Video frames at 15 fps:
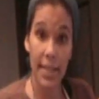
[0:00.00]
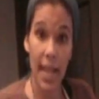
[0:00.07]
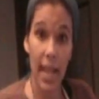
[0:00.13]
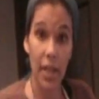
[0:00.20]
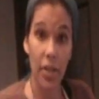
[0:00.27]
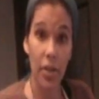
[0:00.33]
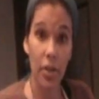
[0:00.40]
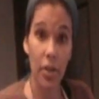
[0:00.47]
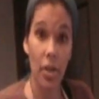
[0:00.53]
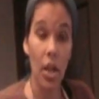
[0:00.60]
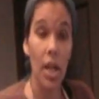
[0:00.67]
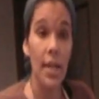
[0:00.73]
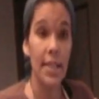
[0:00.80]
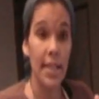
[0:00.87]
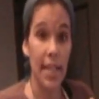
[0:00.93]
container
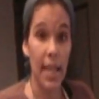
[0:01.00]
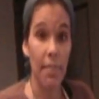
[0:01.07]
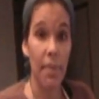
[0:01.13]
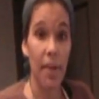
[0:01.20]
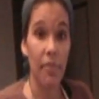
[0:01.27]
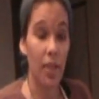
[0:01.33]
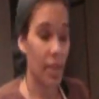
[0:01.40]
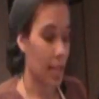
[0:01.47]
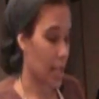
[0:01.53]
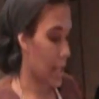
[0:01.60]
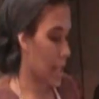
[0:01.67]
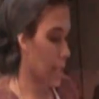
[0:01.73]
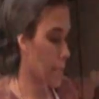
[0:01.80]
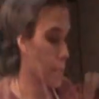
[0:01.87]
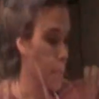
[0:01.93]
to keep everything
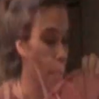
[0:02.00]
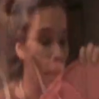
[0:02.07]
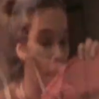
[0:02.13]
in.